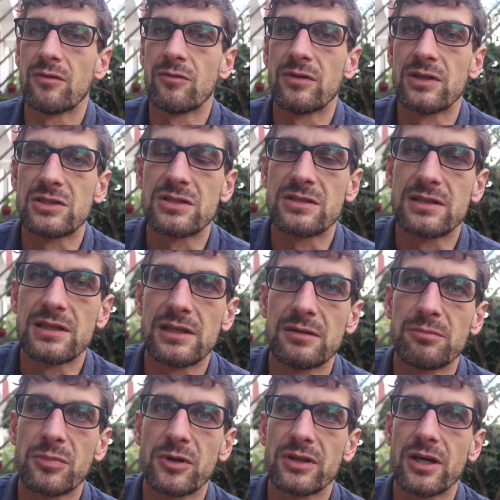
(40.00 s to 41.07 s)
which is still
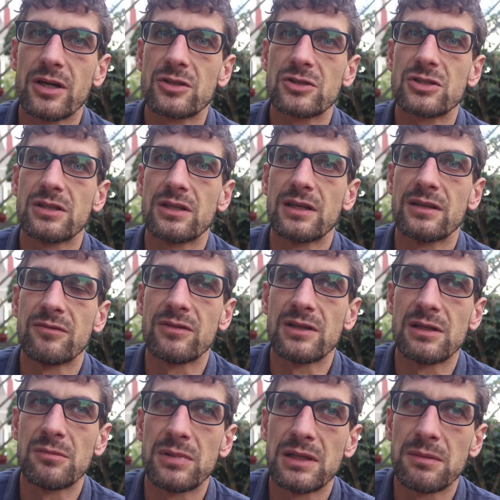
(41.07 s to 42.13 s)
in production and
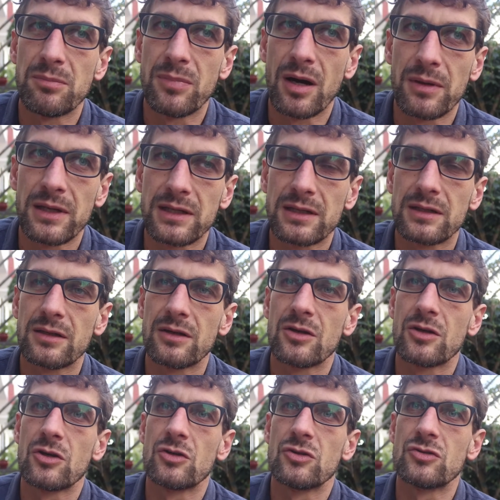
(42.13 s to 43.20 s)
will be public
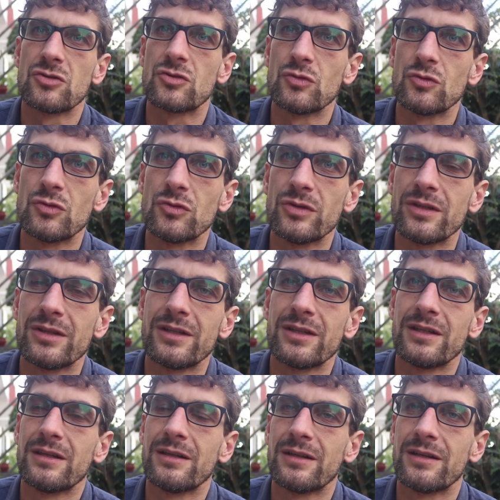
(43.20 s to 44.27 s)
soon,
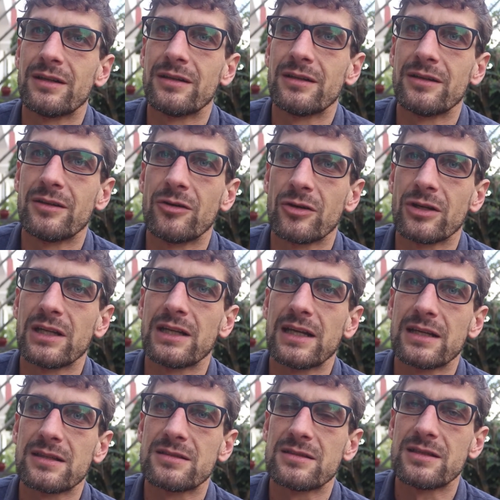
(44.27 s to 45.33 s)
early
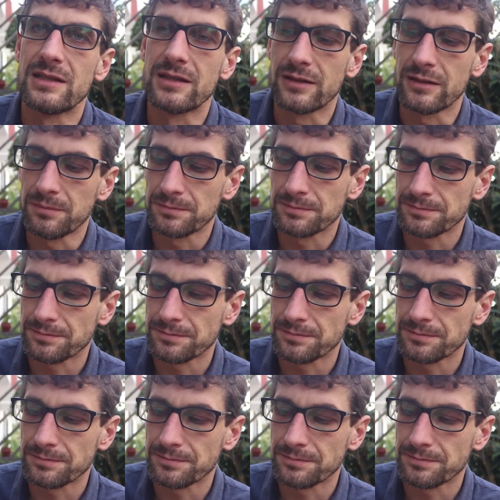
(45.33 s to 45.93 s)
next year.